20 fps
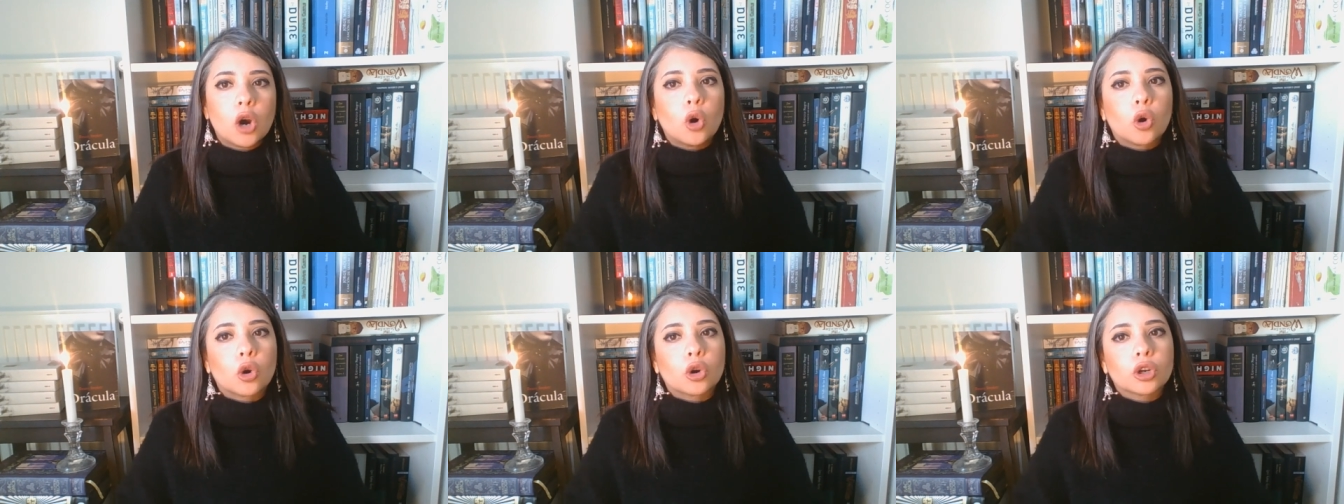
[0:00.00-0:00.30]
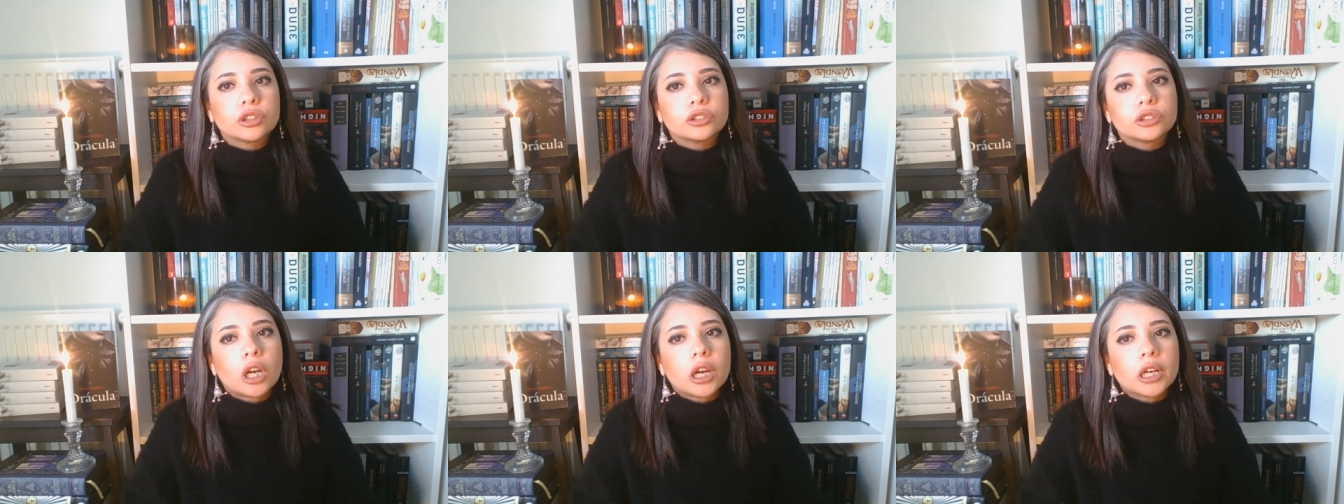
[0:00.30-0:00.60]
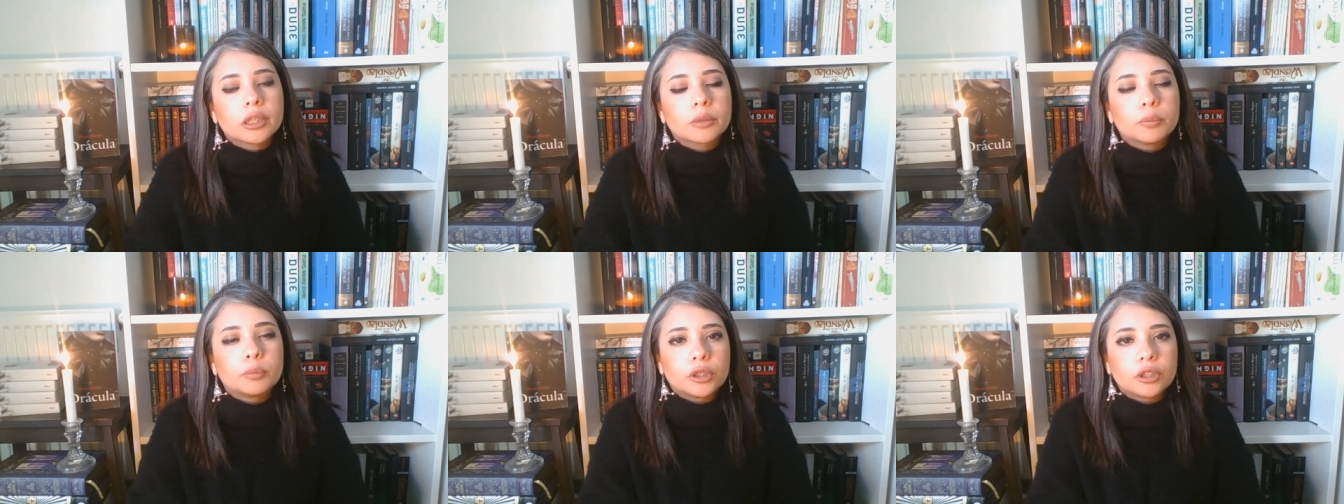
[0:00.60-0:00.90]
or
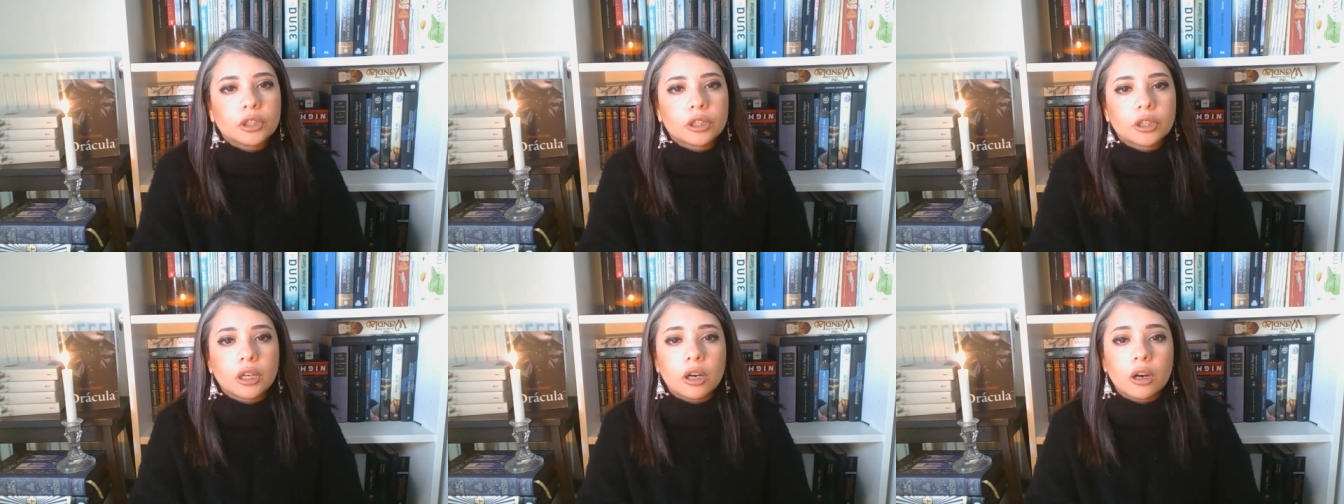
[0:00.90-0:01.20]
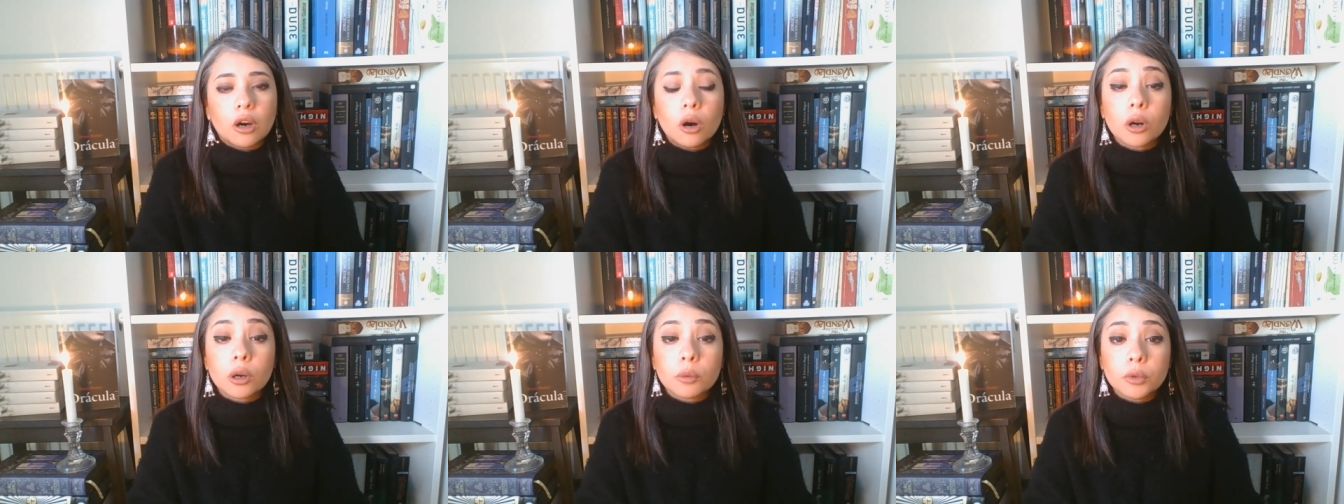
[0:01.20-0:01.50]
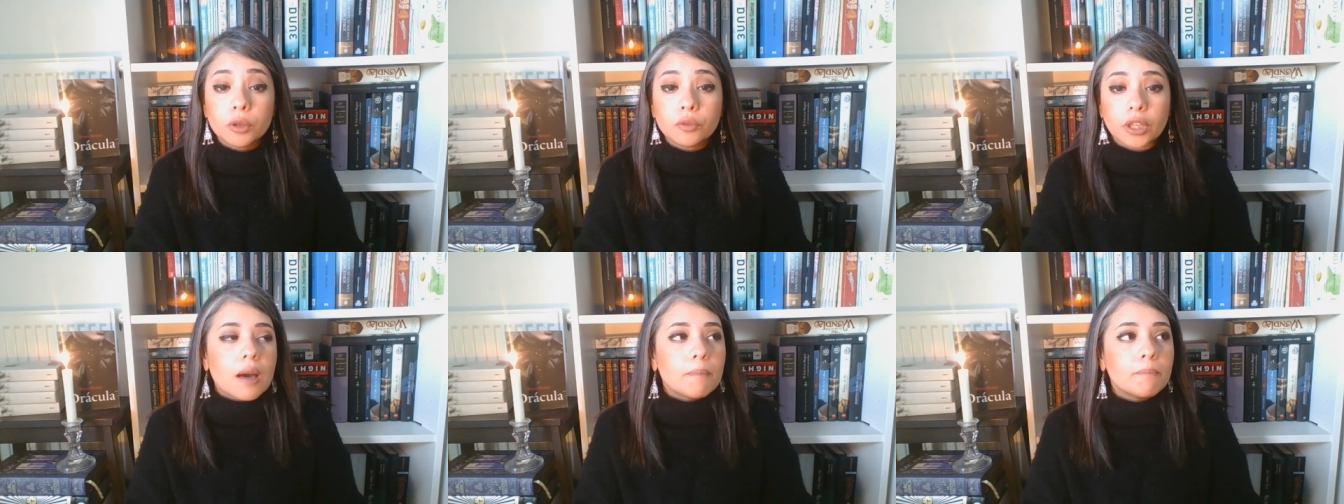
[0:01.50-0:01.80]
dark book or
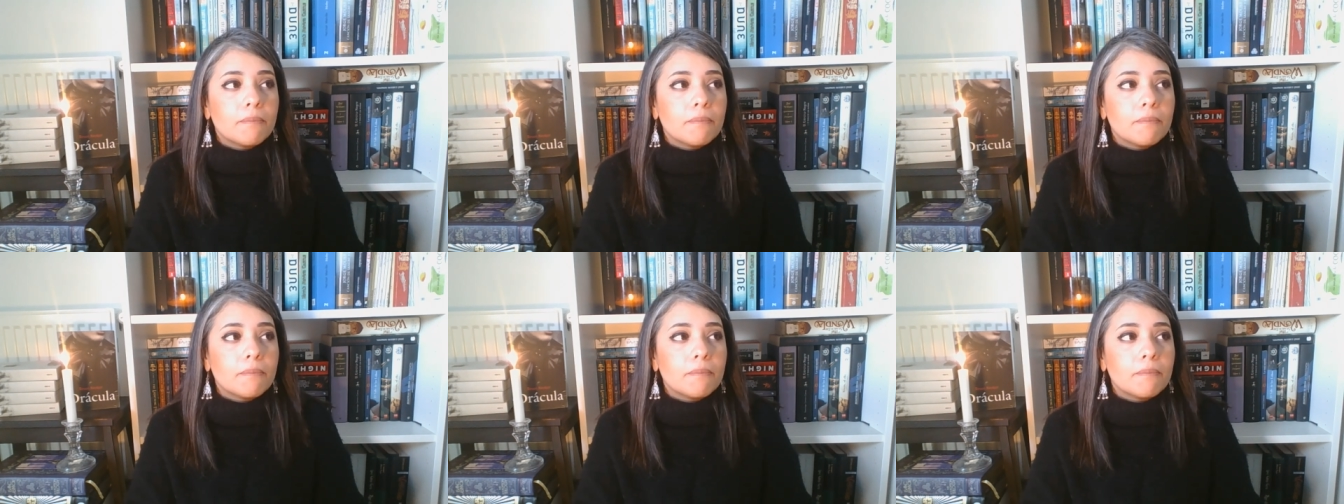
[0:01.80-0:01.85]
movie?